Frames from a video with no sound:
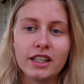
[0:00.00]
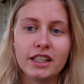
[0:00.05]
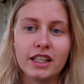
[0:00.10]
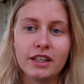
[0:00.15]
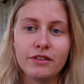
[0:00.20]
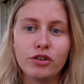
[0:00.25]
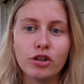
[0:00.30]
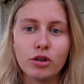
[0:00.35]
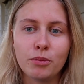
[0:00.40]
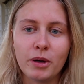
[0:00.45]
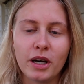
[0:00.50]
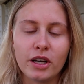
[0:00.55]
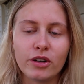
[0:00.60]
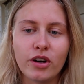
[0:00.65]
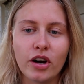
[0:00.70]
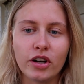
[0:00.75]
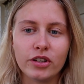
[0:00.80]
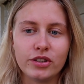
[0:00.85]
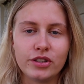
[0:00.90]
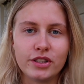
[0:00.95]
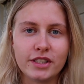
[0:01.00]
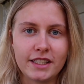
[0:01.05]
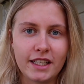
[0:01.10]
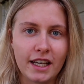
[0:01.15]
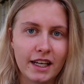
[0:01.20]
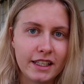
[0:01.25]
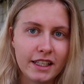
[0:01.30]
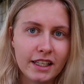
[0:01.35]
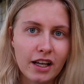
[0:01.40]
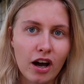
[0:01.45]
give you a better
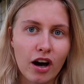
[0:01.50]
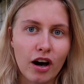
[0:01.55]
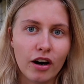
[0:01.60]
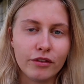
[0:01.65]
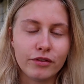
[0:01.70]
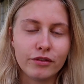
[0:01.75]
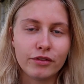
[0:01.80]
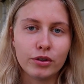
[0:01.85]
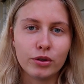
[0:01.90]
understanding of